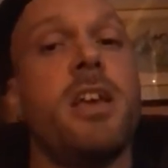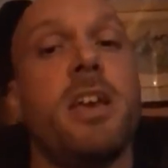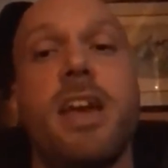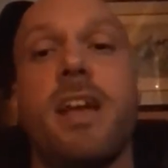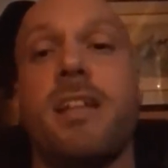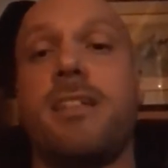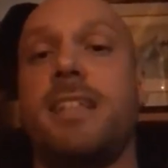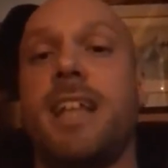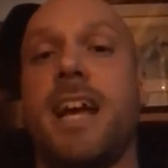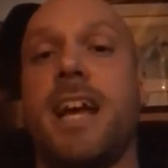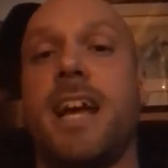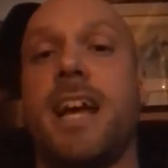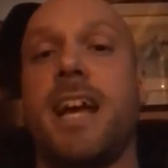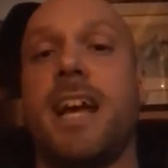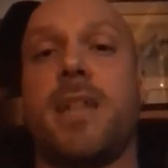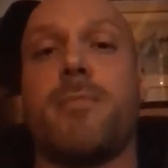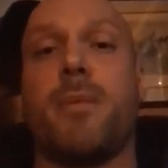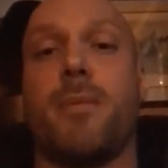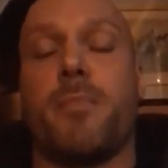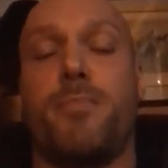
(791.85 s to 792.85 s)
it's not
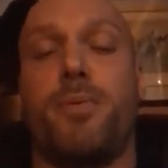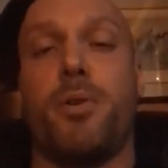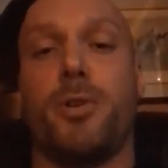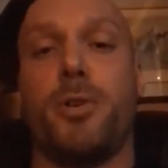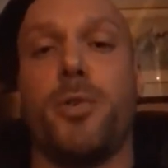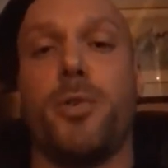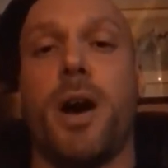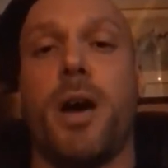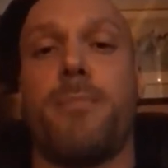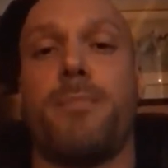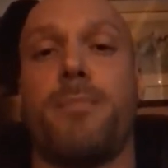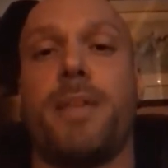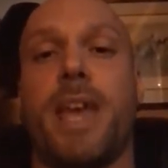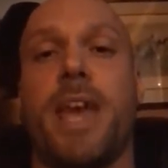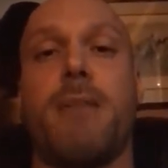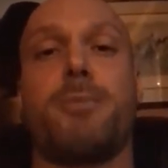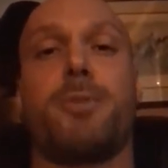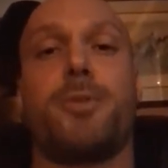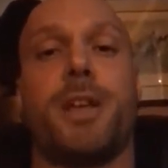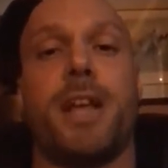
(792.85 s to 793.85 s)
going to be able to pull you up.
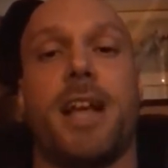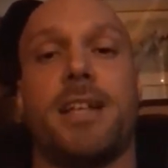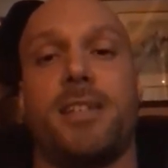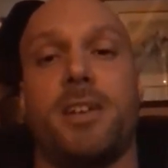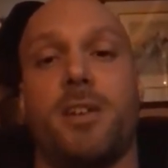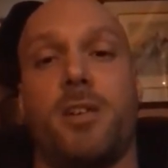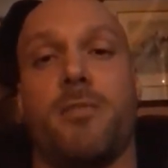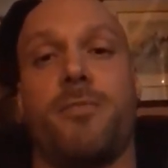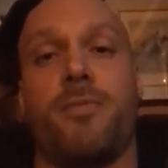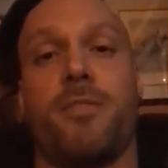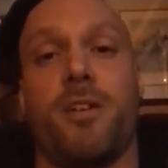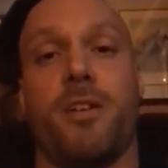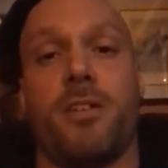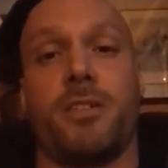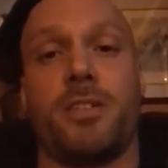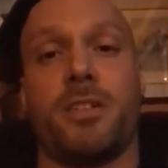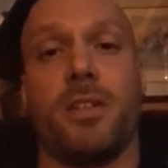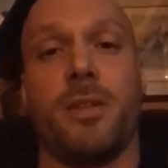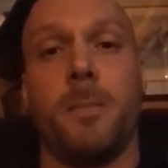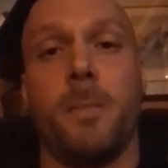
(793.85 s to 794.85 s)
The hamstring has to go
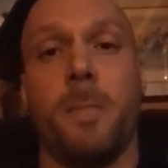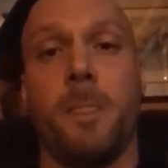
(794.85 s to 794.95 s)
first.